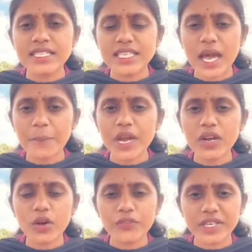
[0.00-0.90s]

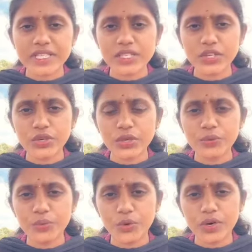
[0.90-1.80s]
chairman of
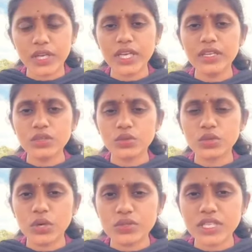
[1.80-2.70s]
executive board in
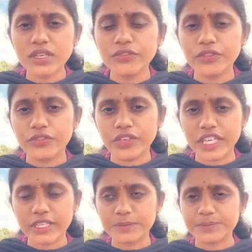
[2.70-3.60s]

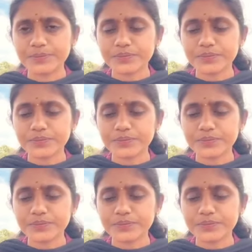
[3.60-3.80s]
2015.